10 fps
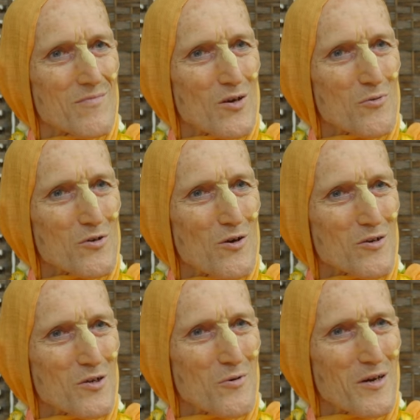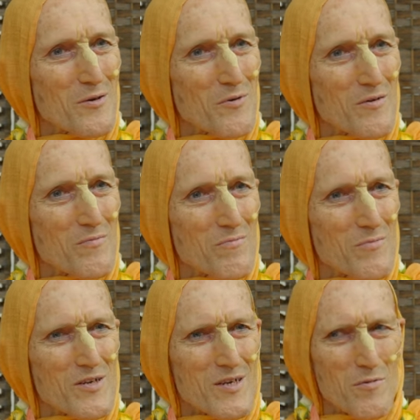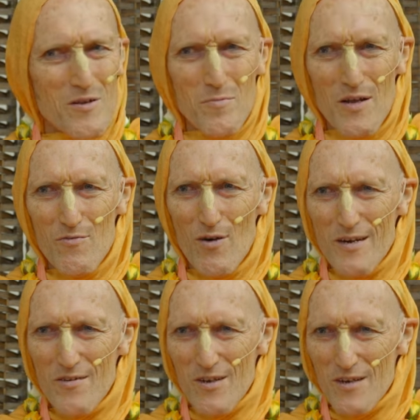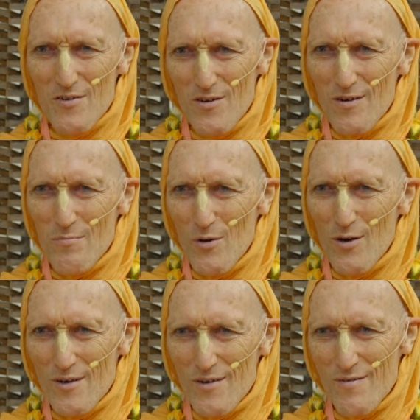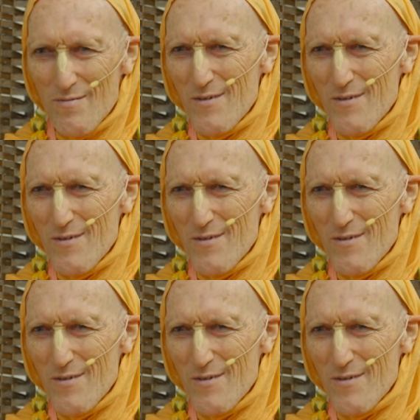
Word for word: Don't talk to anyone. But some of them they write things on a board.